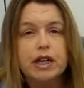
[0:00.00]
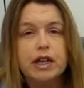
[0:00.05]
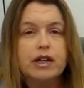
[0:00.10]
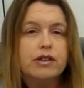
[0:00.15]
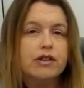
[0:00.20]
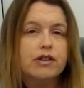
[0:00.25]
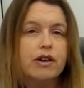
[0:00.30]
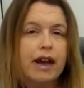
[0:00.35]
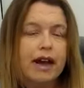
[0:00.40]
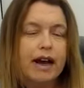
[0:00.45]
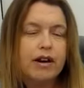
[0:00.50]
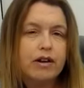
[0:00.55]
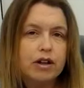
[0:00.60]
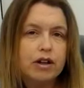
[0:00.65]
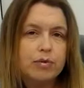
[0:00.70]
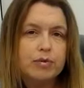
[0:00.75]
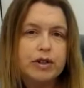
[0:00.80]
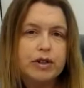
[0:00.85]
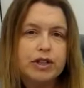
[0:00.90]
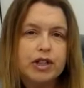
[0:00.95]
So how
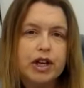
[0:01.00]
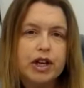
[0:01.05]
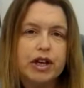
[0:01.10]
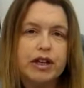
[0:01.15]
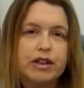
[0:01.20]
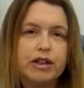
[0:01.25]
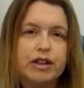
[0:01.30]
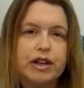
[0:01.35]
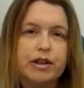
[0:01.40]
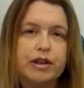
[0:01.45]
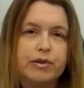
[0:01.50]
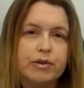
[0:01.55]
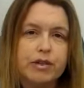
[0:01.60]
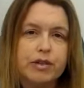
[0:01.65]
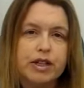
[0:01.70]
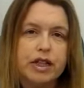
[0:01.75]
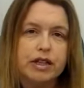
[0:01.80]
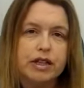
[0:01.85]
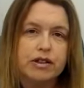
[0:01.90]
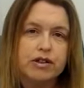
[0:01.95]
can we turn those
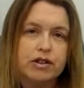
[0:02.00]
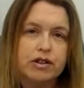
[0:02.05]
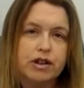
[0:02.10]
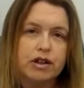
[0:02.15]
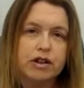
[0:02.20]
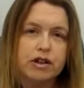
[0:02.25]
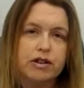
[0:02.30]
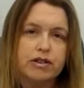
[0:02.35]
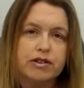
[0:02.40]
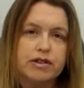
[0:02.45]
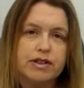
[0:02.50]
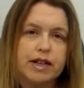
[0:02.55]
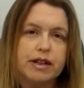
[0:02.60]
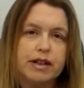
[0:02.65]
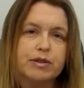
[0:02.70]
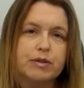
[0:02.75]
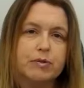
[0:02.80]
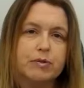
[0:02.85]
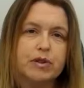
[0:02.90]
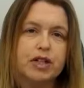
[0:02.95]
into
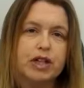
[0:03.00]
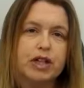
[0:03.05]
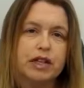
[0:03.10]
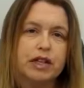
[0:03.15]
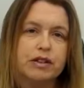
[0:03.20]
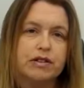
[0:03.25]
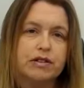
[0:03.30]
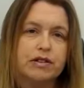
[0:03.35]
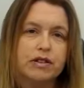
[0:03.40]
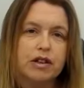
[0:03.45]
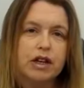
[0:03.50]
sales machines?